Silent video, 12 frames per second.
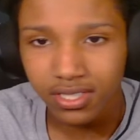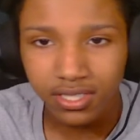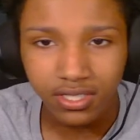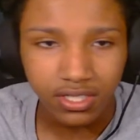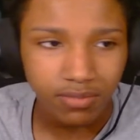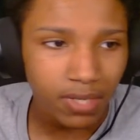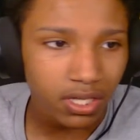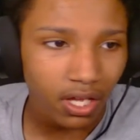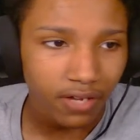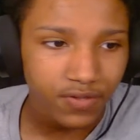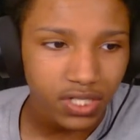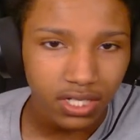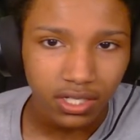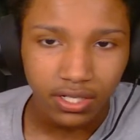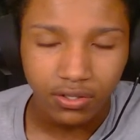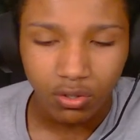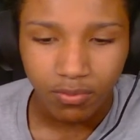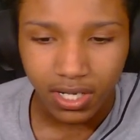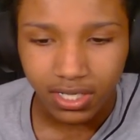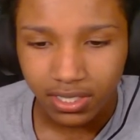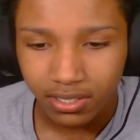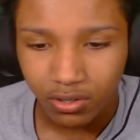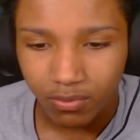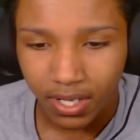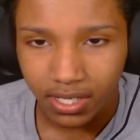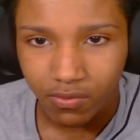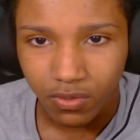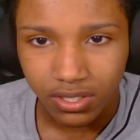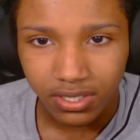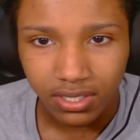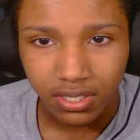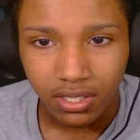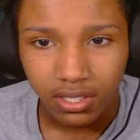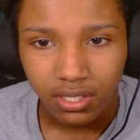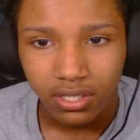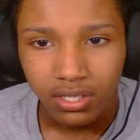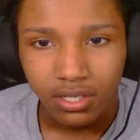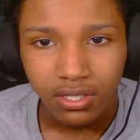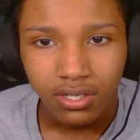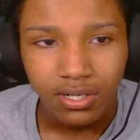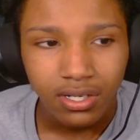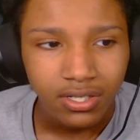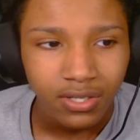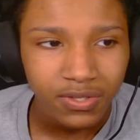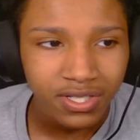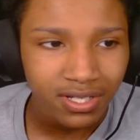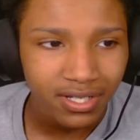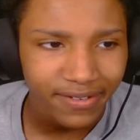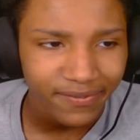just my life, chat. Like, nobody wants to. Yo, what's good?